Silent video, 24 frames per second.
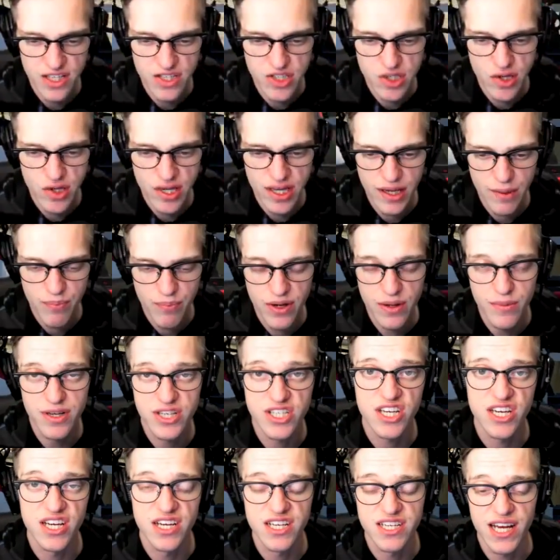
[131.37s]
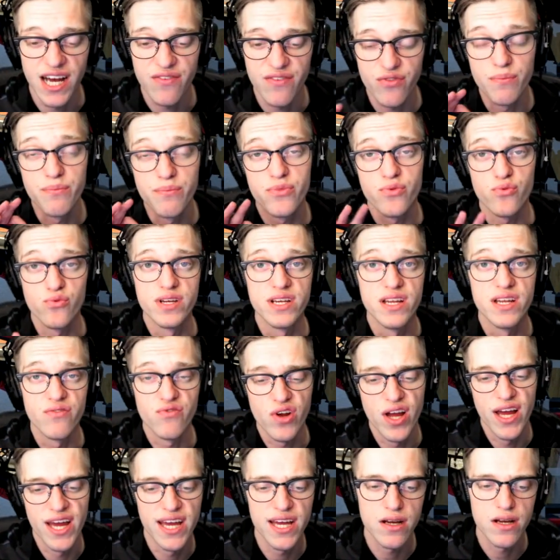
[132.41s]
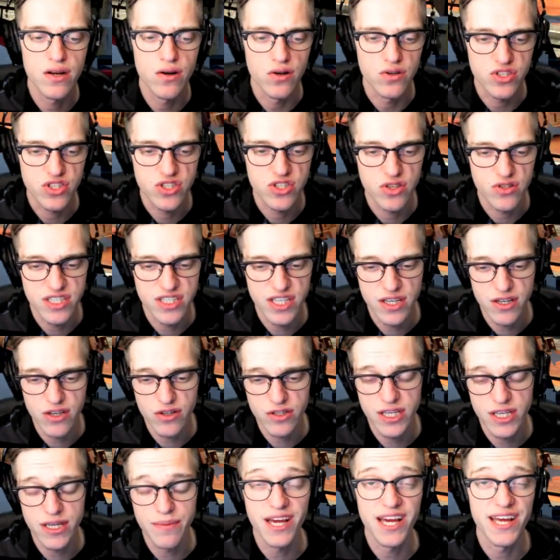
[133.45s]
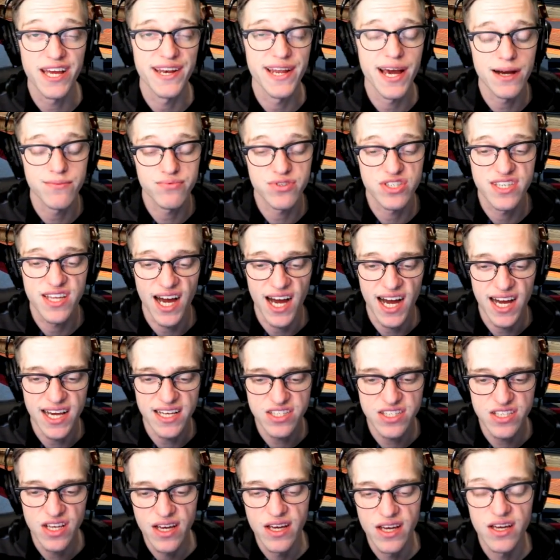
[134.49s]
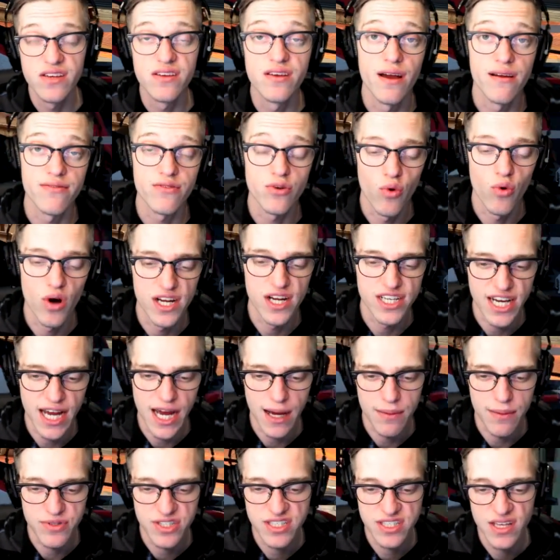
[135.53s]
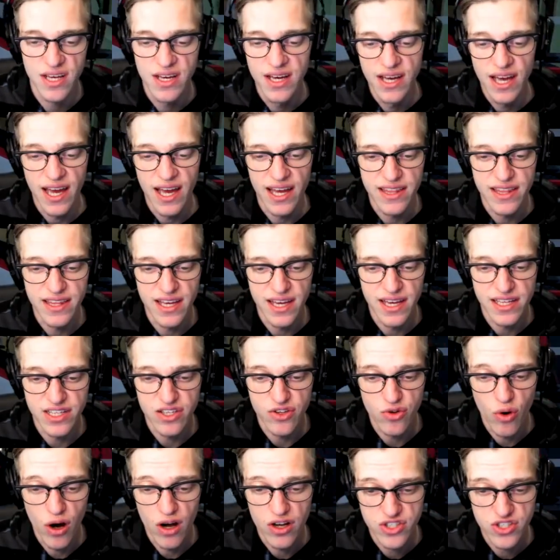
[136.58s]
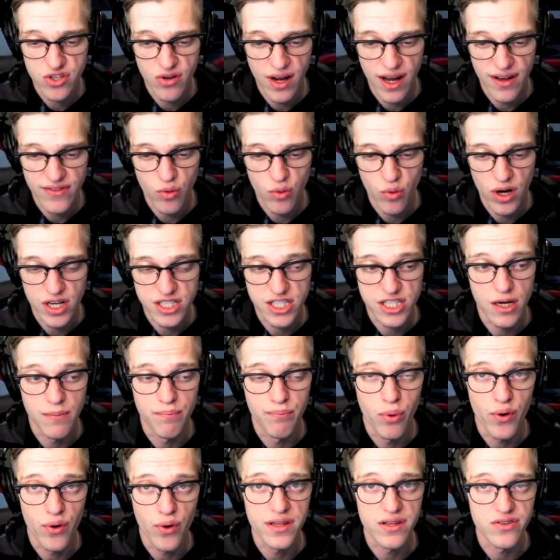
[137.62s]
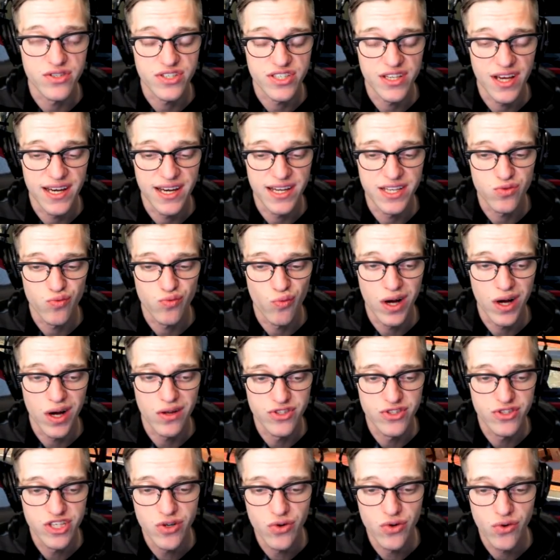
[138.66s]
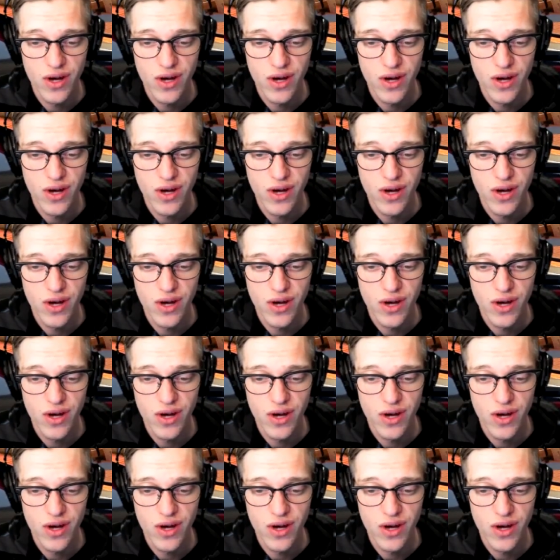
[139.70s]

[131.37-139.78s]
you can pretty much get attacked from 3 different angles. So say your teammate in apps dies, you have to watch apps. And then you also have to watch up boiler side as well too.